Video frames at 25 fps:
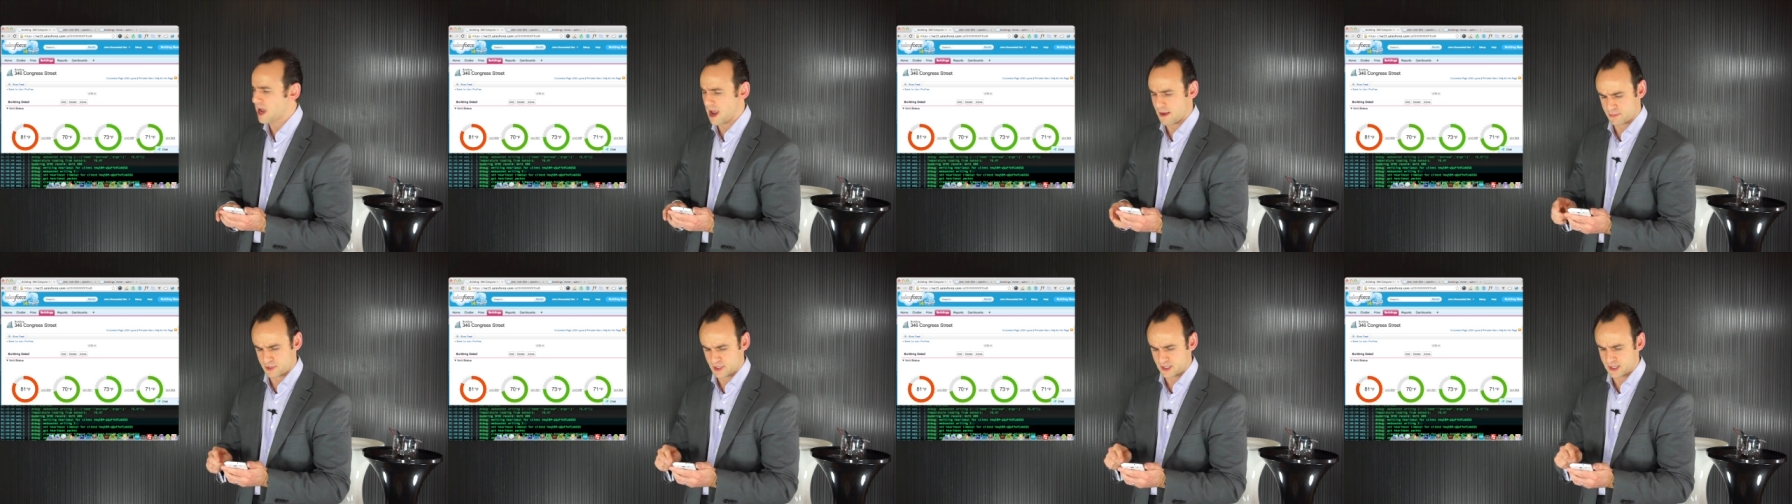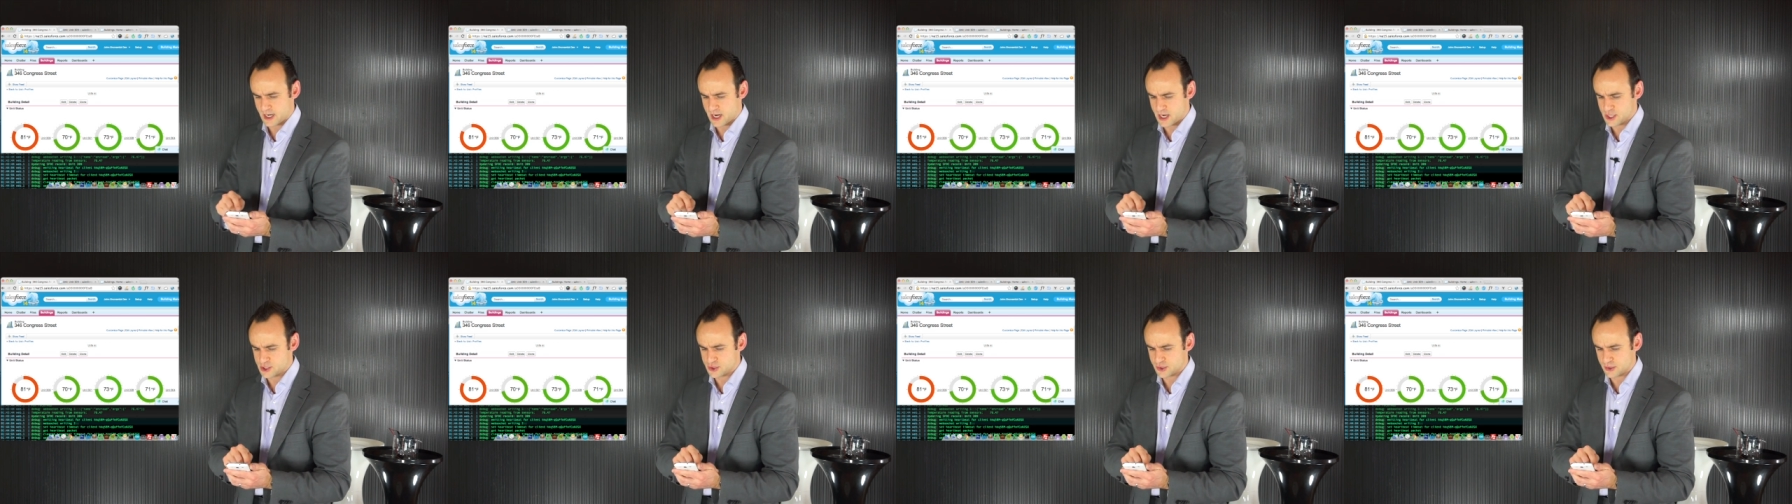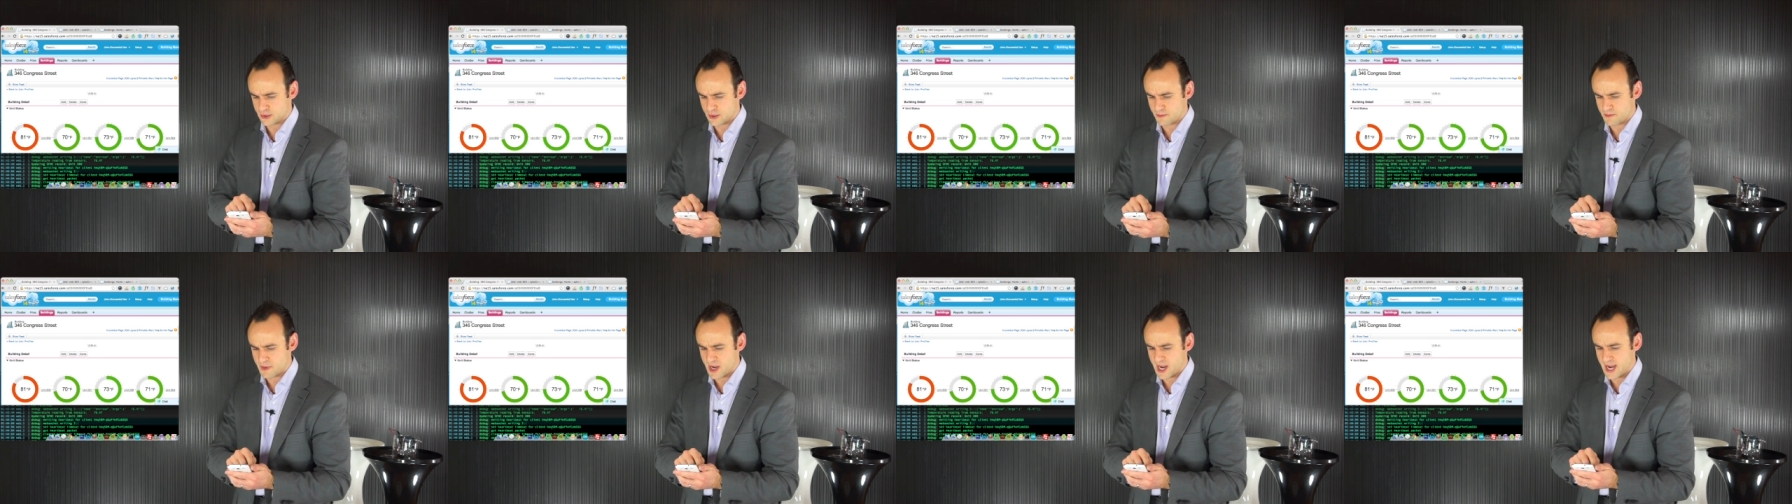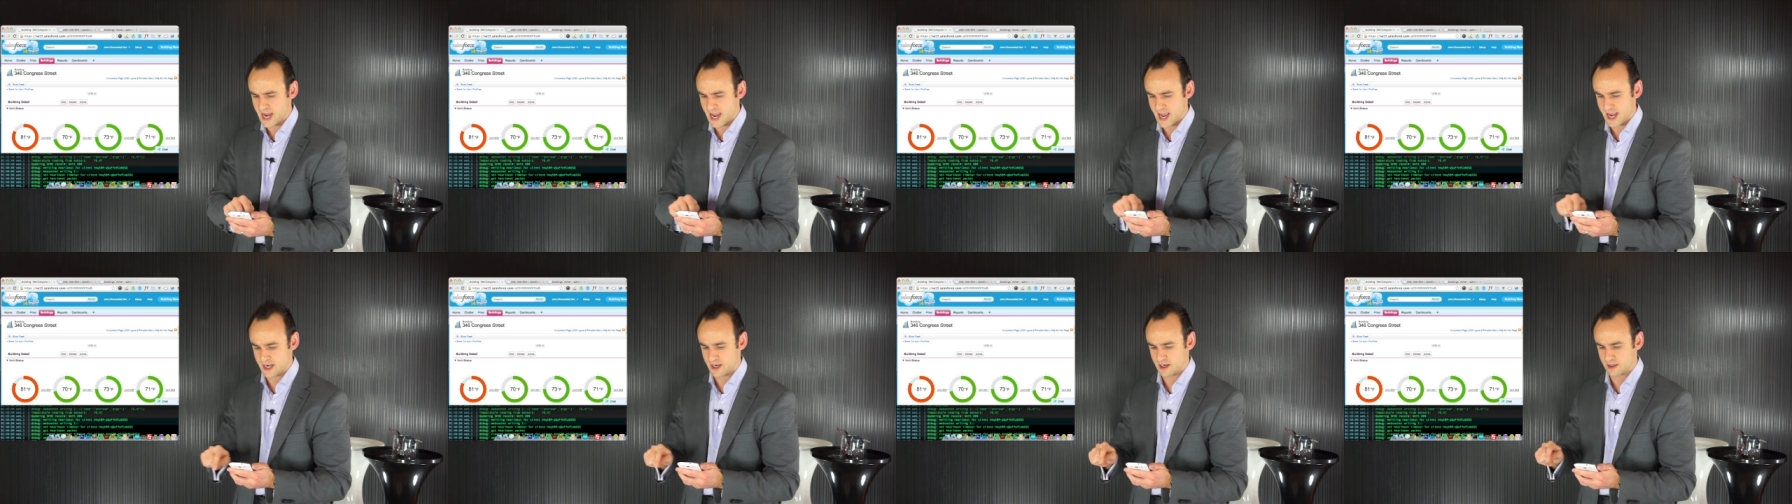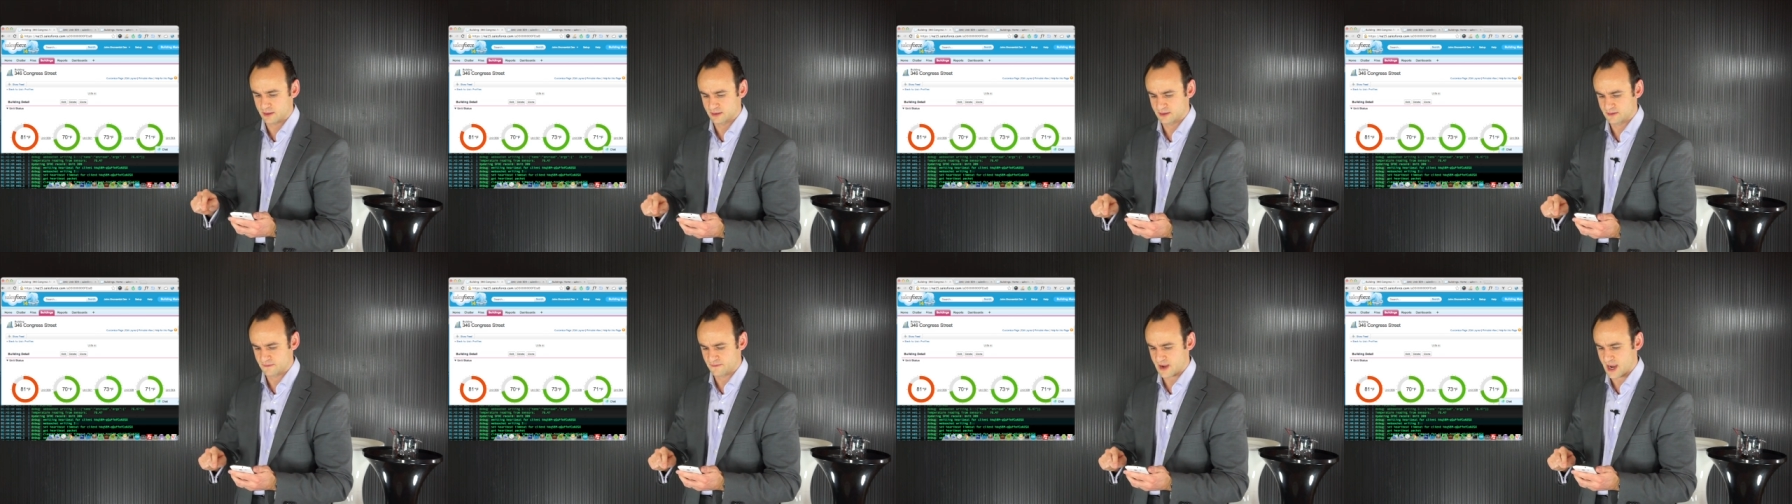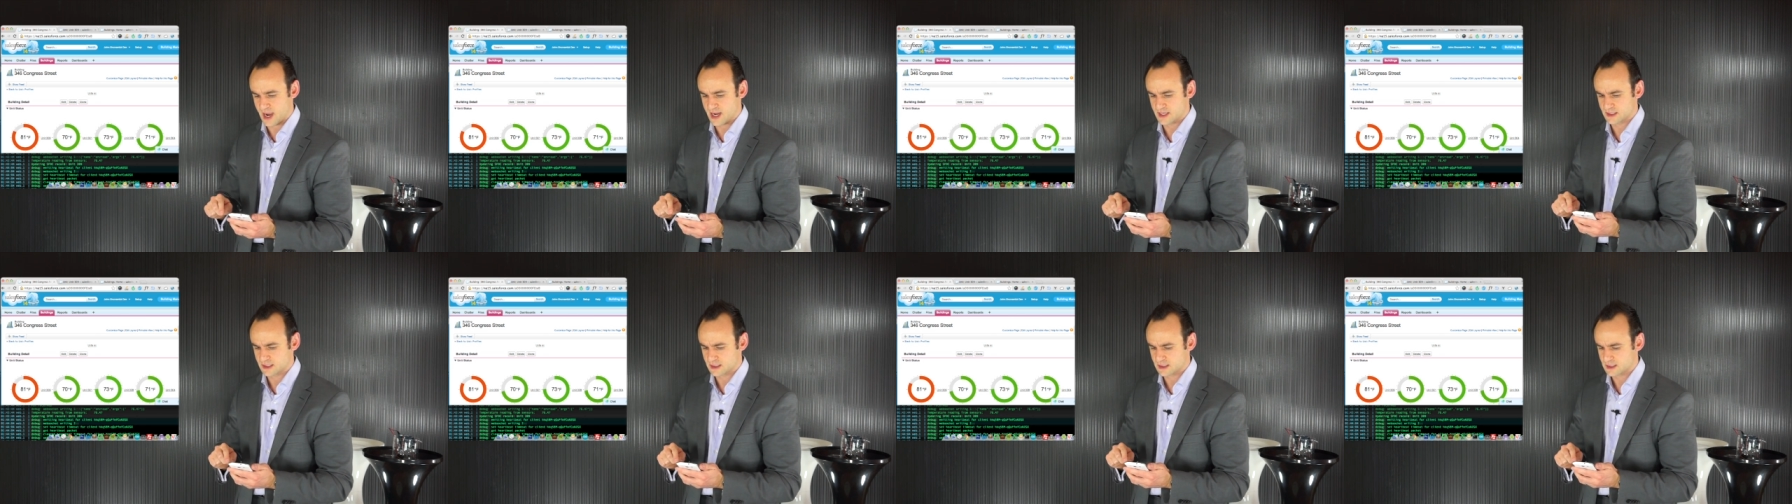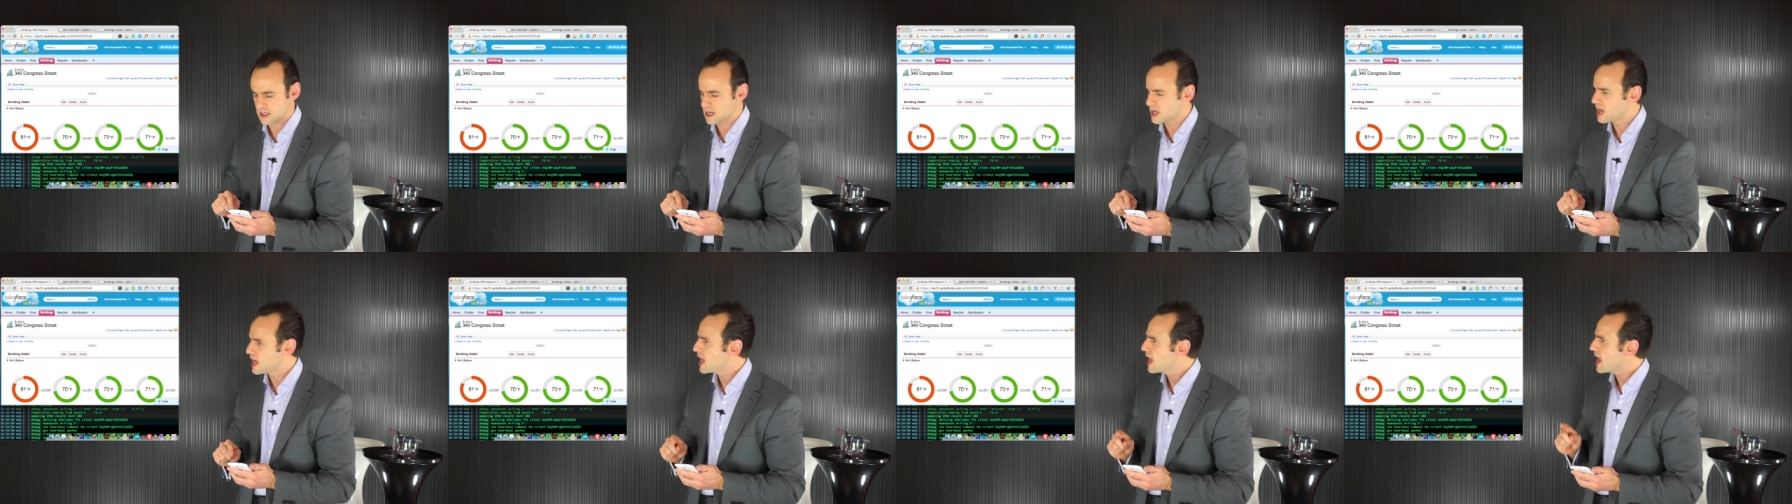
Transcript: application on my handheld device,